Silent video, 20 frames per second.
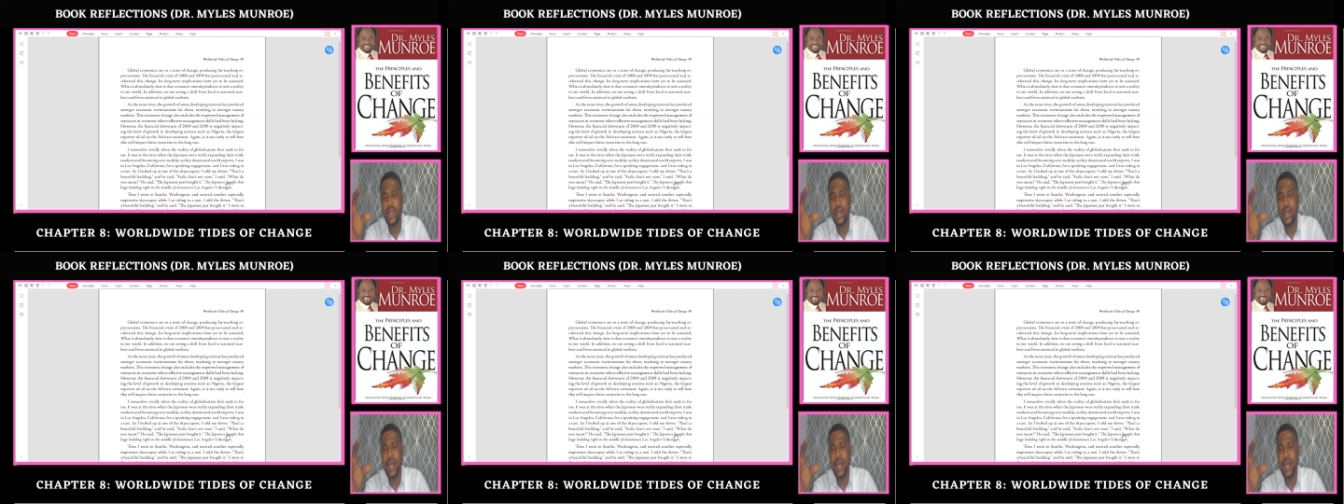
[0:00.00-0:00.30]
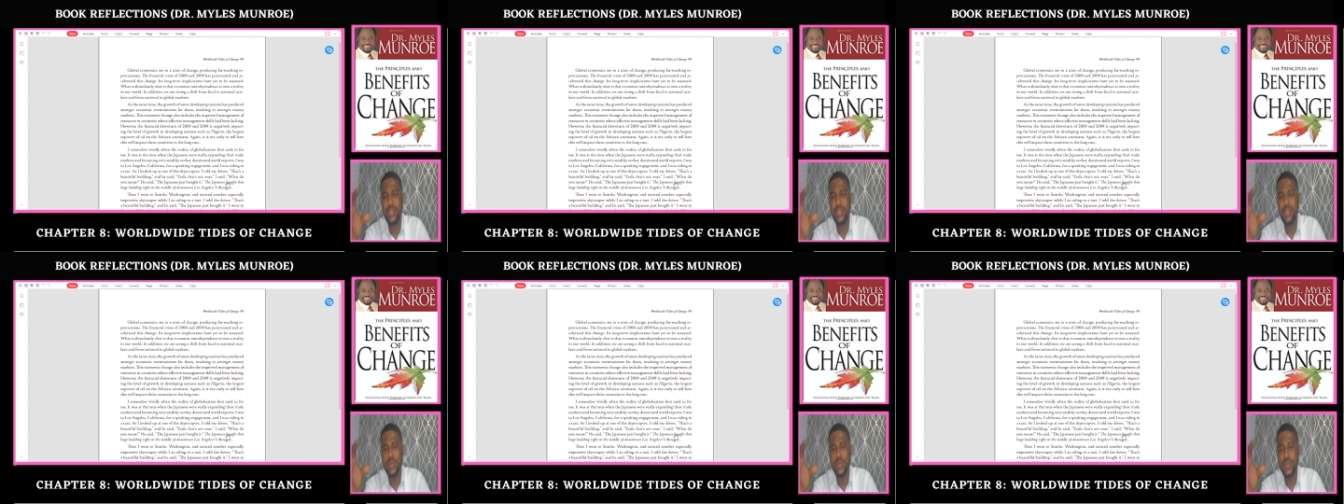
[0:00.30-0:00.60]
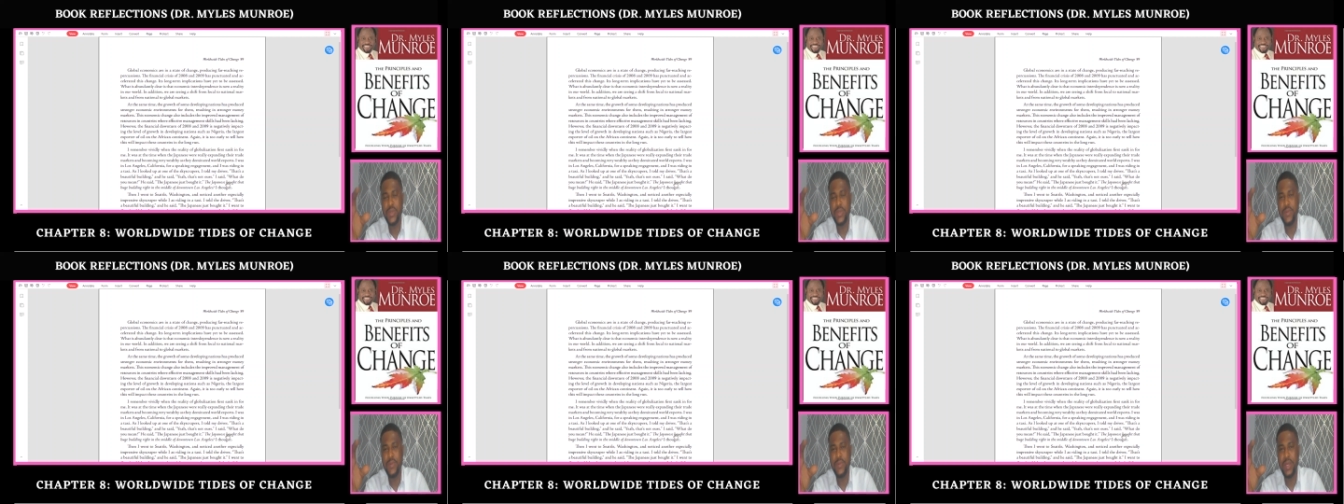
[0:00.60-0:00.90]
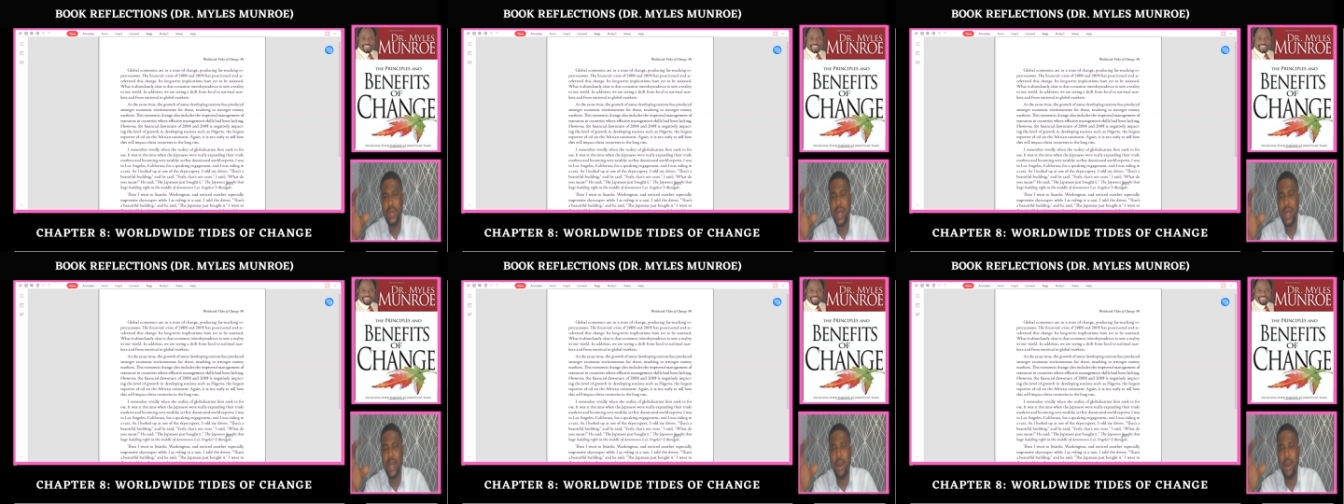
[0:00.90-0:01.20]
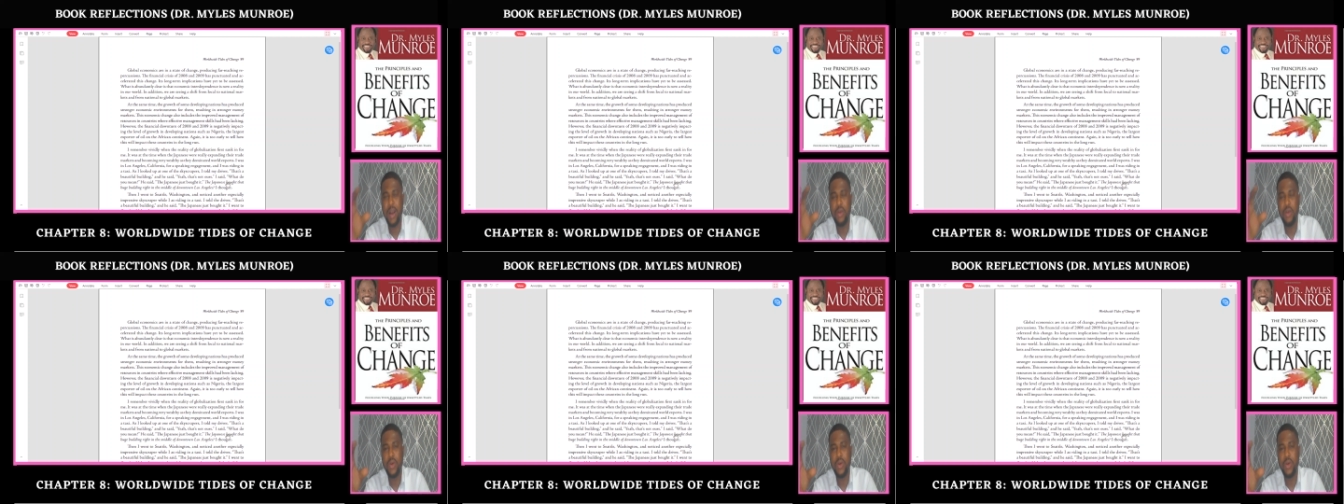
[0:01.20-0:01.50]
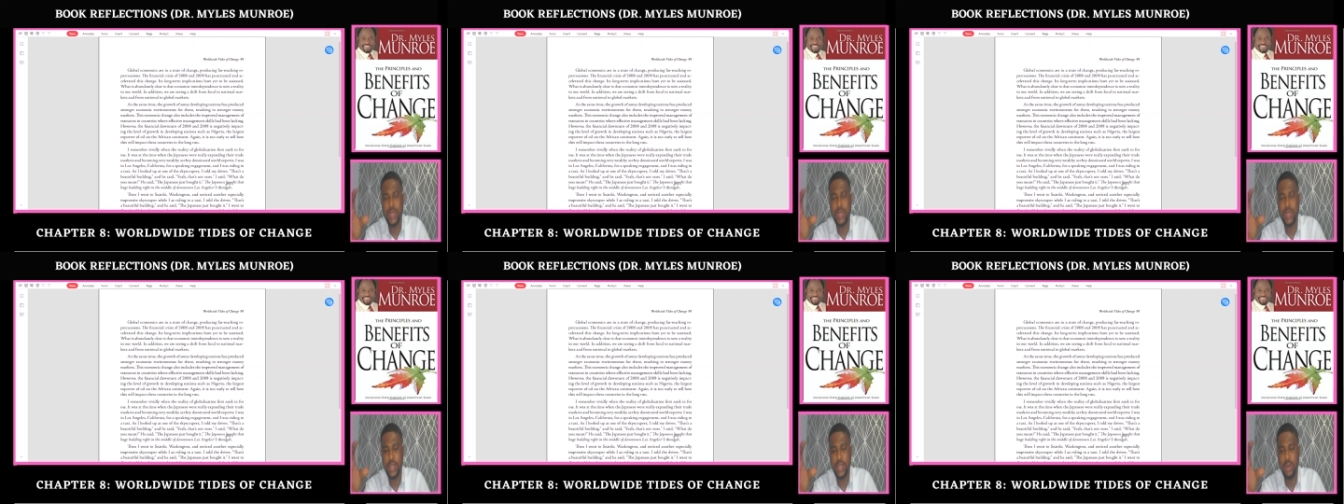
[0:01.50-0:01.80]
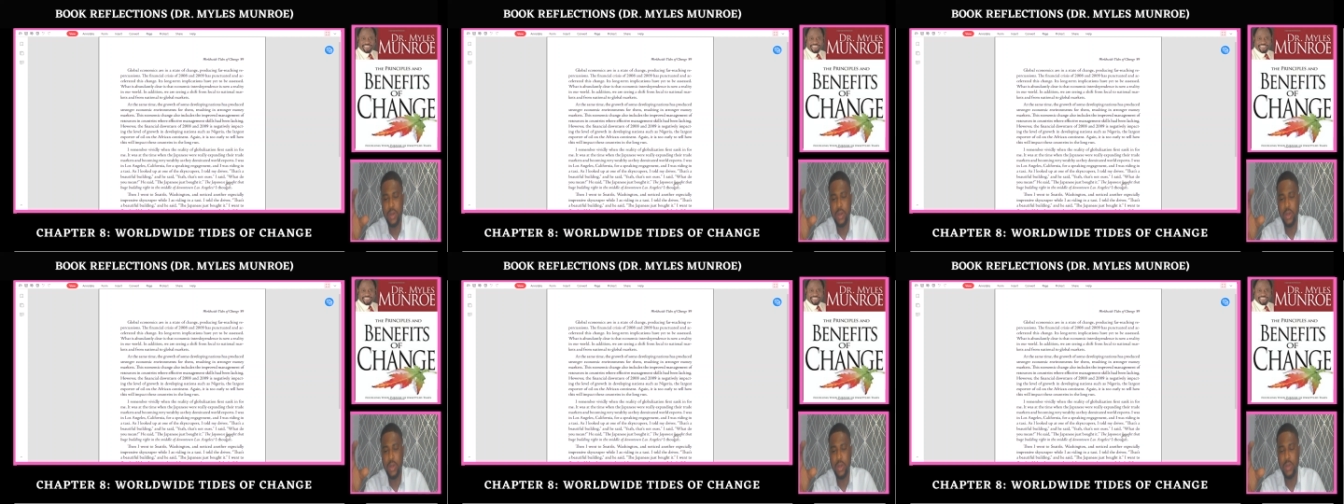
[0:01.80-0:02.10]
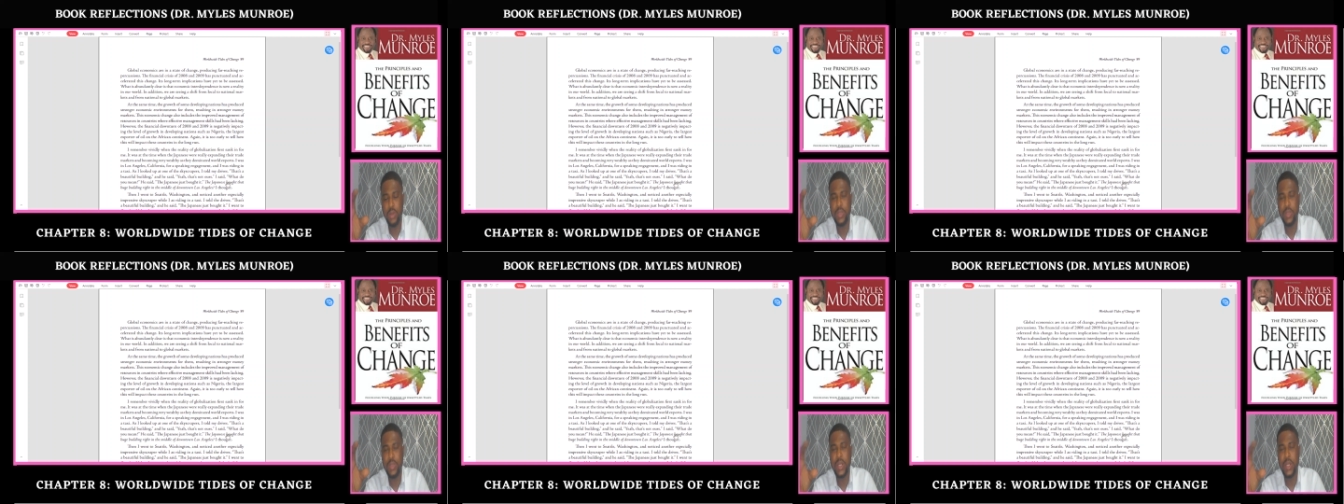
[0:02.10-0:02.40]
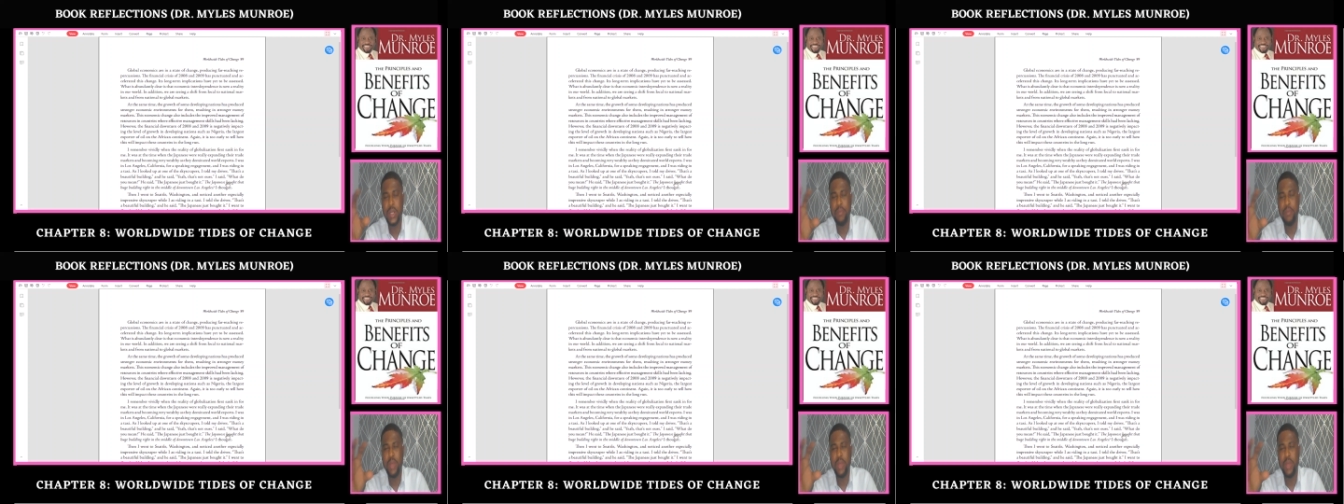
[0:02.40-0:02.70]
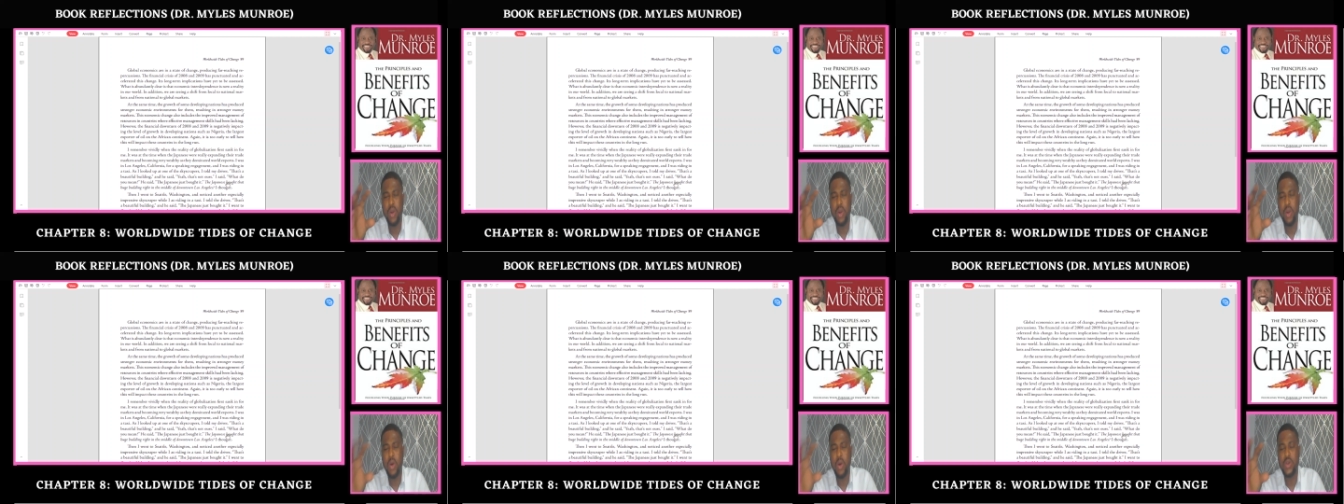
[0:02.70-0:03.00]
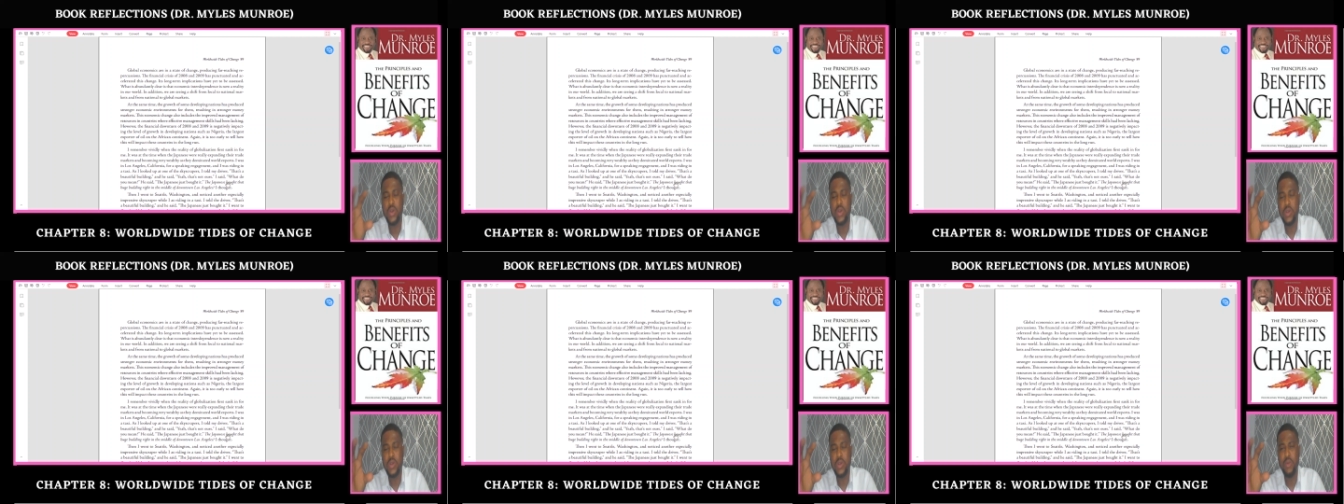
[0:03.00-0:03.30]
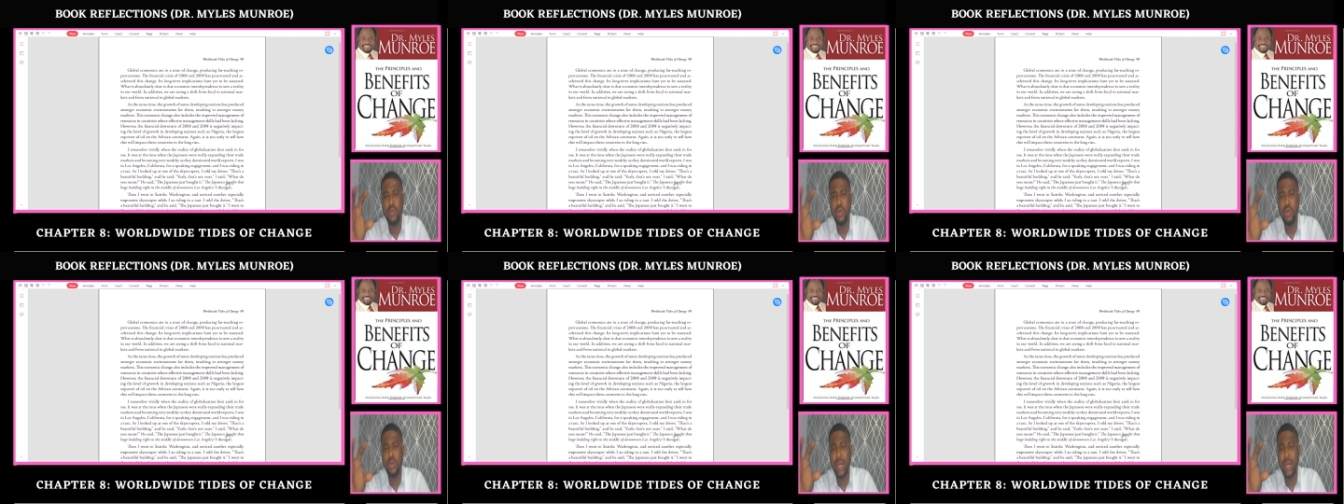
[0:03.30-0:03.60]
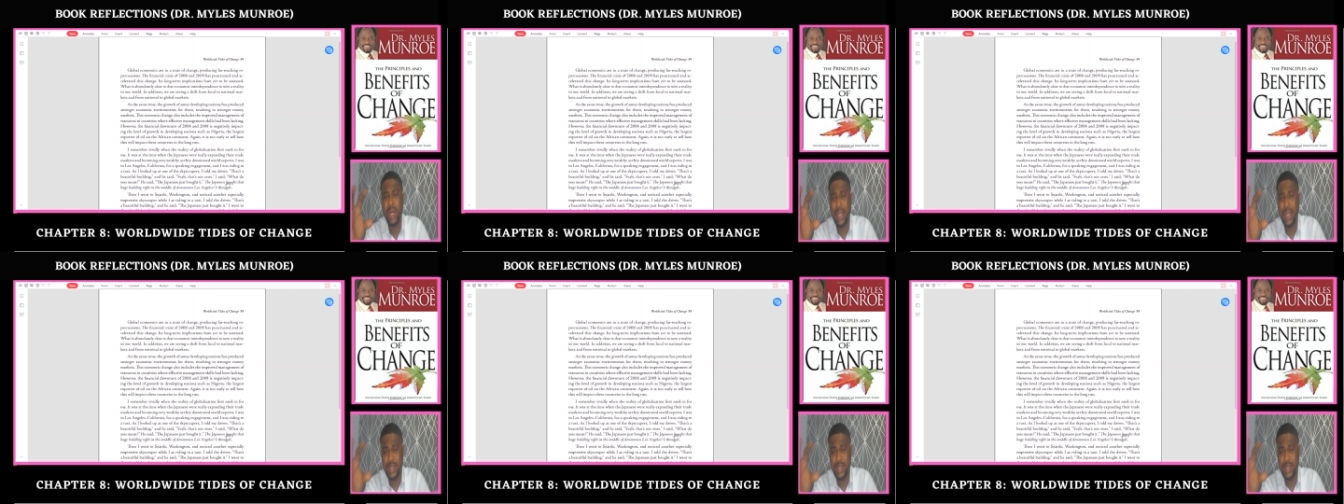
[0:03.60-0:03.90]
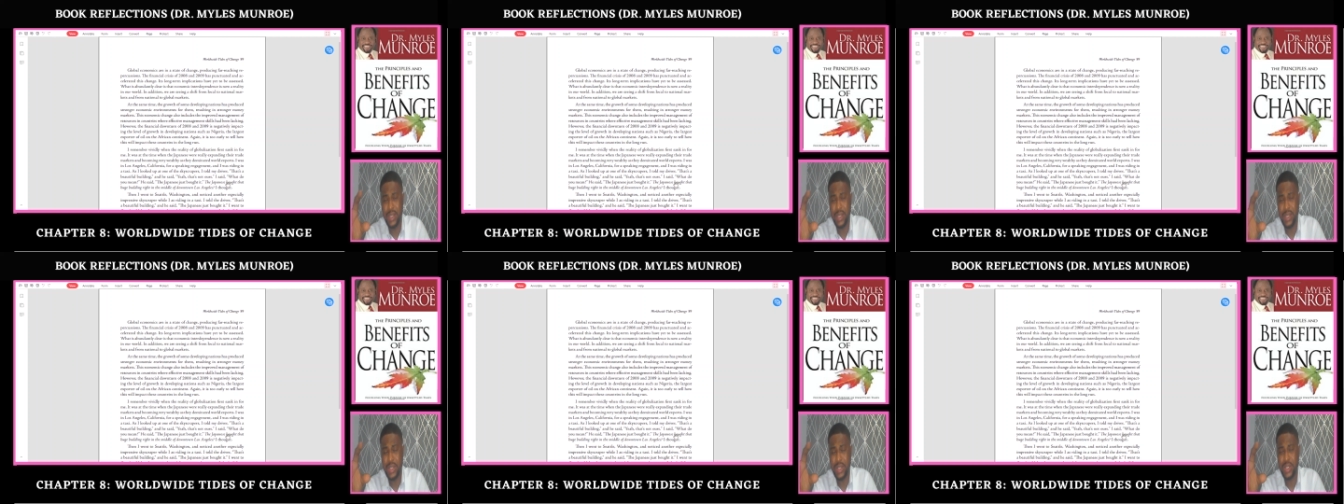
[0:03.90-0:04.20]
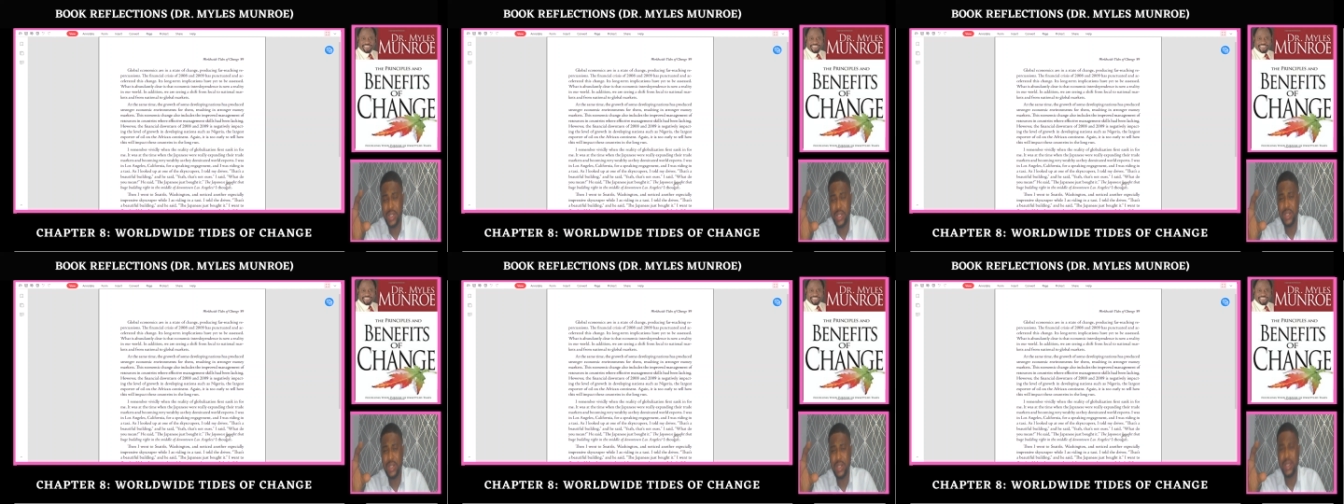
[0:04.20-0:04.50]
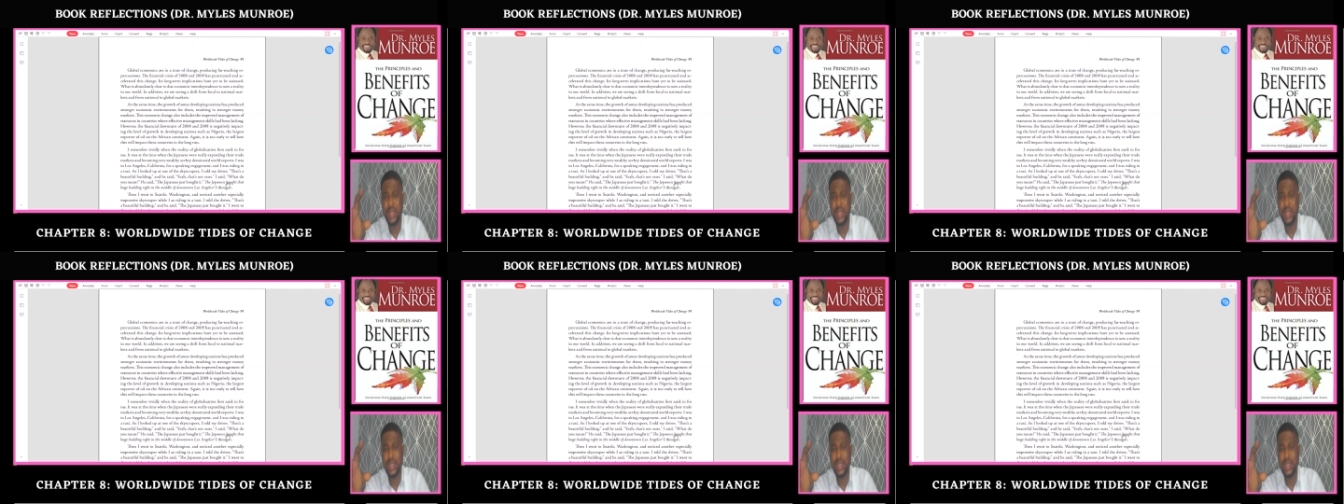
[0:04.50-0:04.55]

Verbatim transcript: atmosphere across the globe, because of globalization